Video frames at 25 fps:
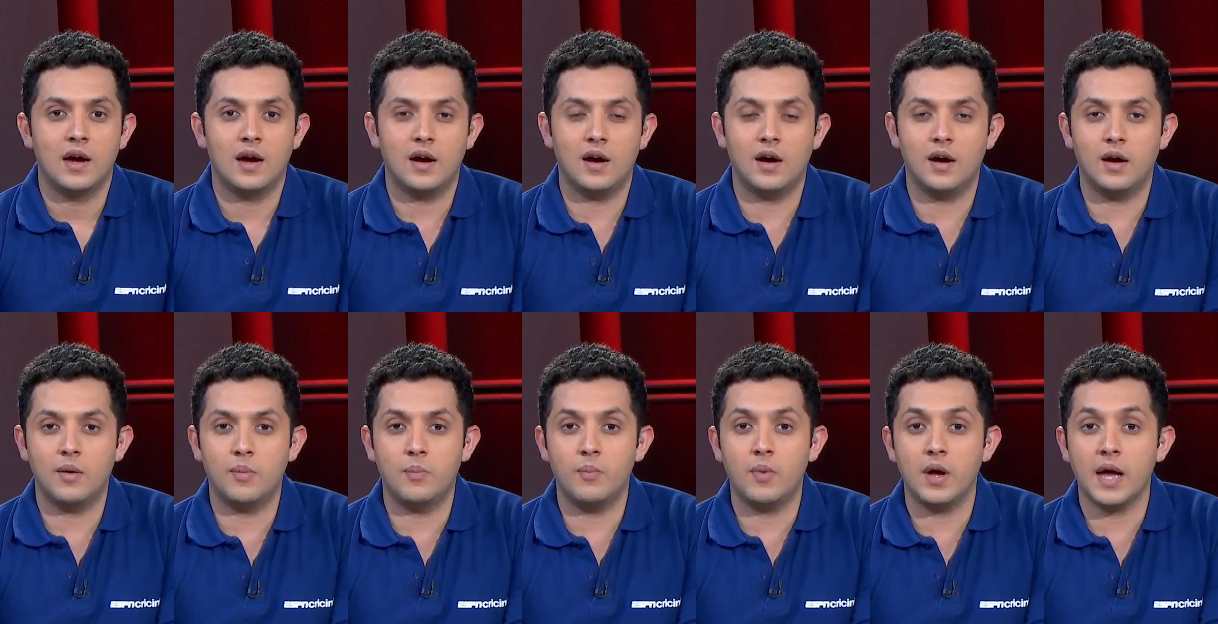
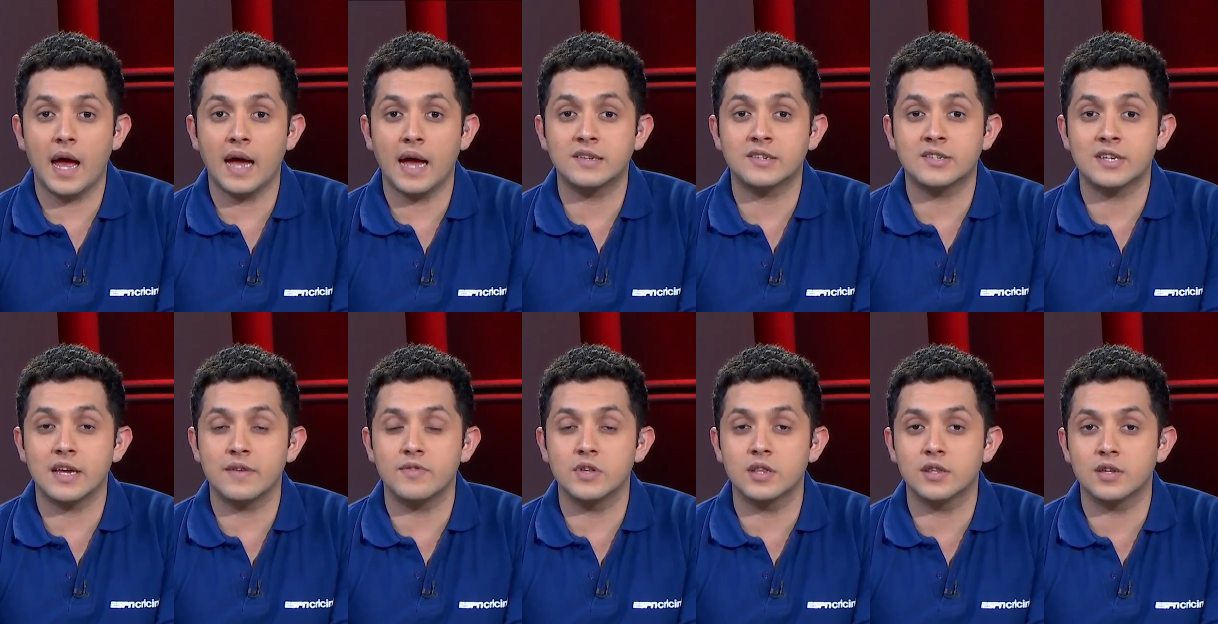uh, at
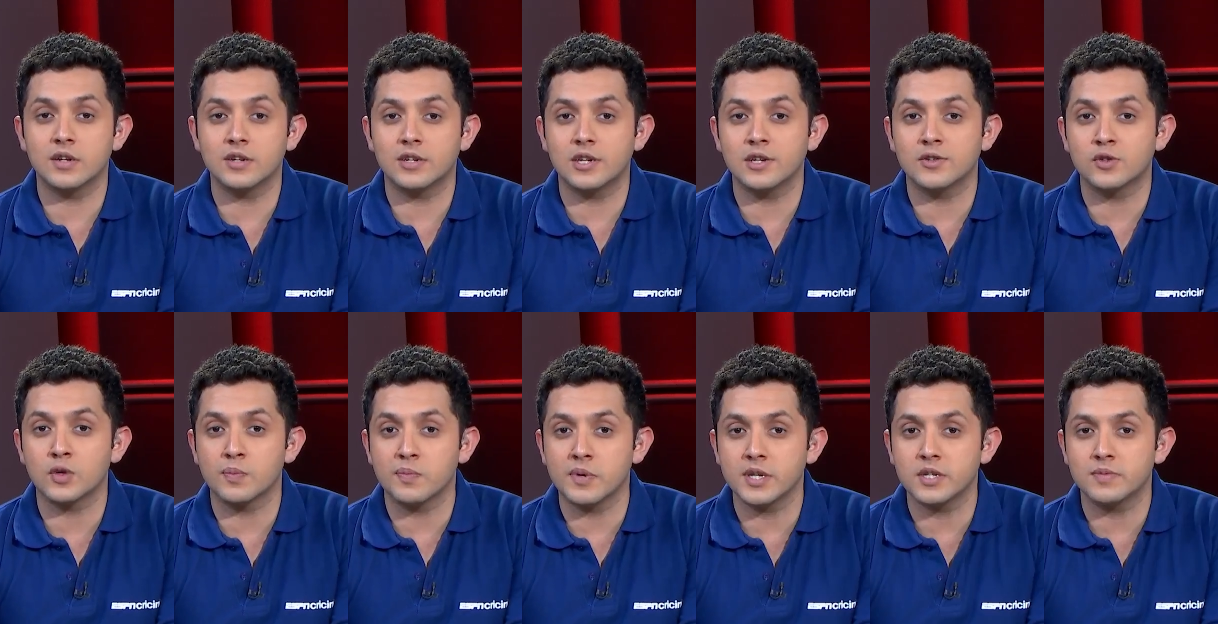seven thirty.
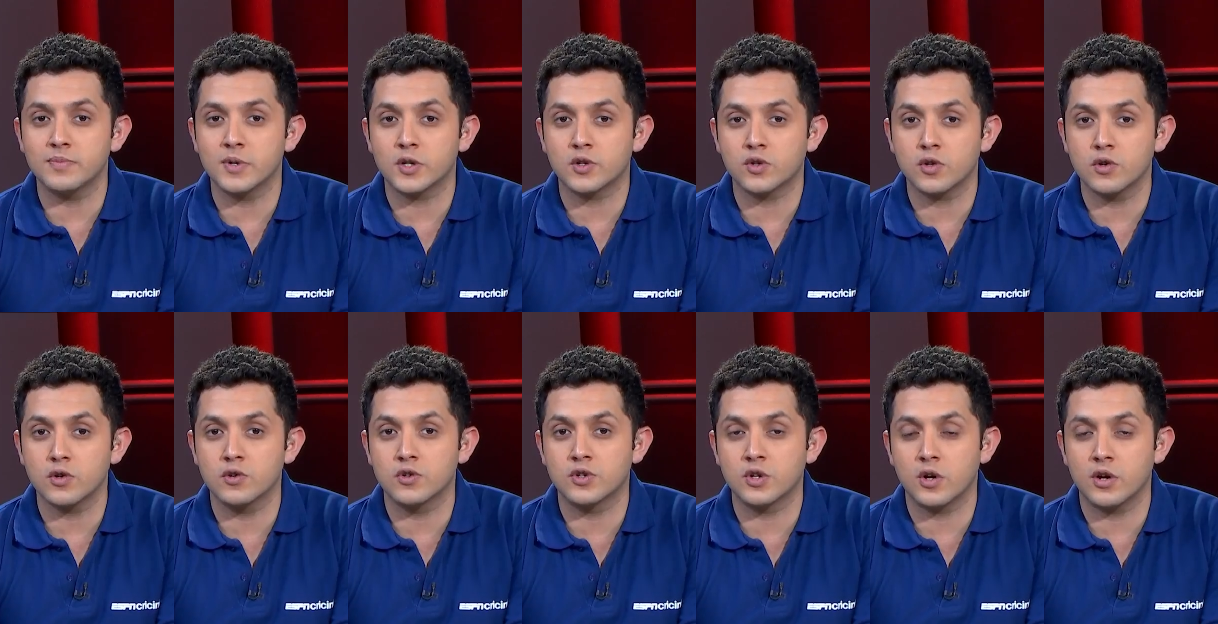So please make sure
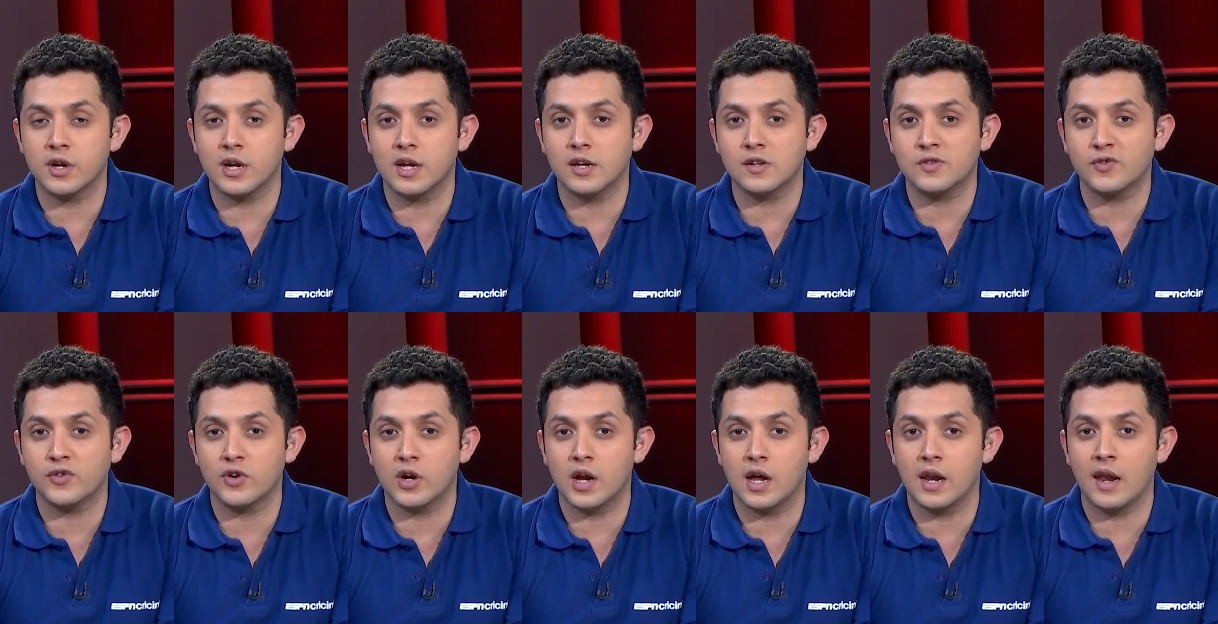you join us
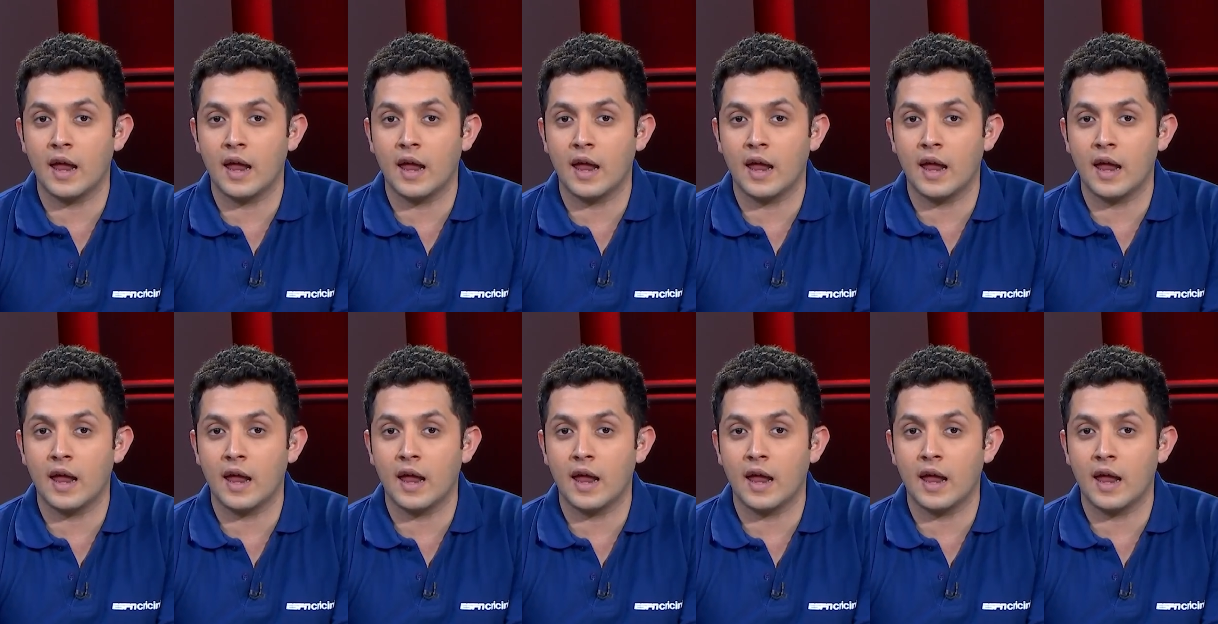for our